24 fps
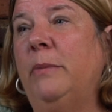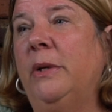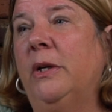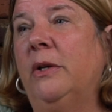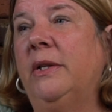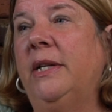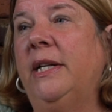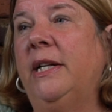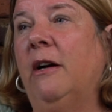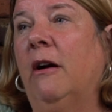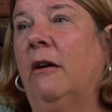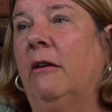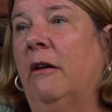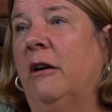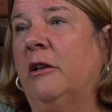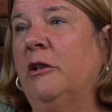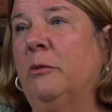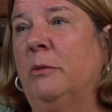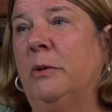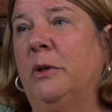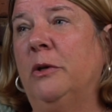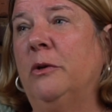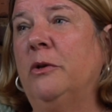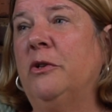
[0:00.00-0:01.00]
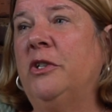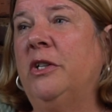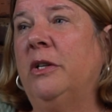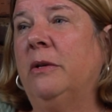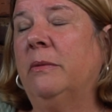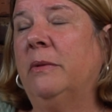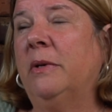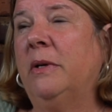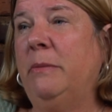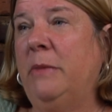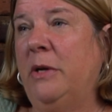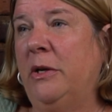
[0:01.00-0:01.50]
building our
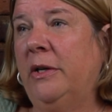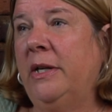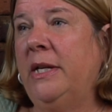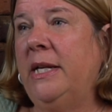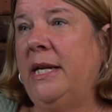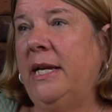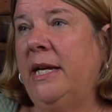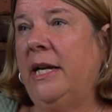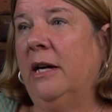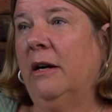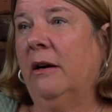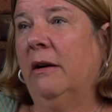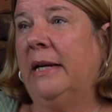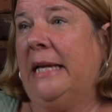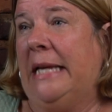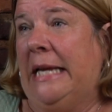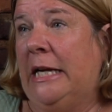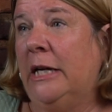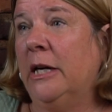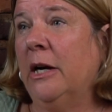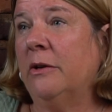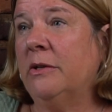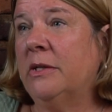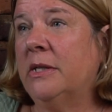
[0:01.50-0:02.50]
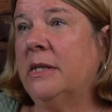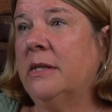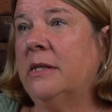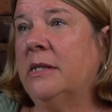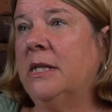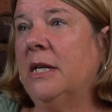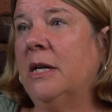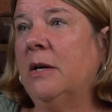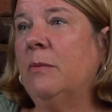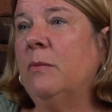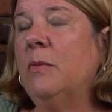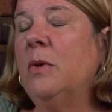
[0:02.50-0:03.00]
entrepreneurship community here, an
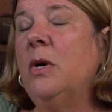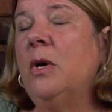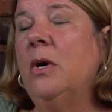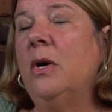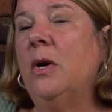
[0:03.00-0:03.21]
ecosystem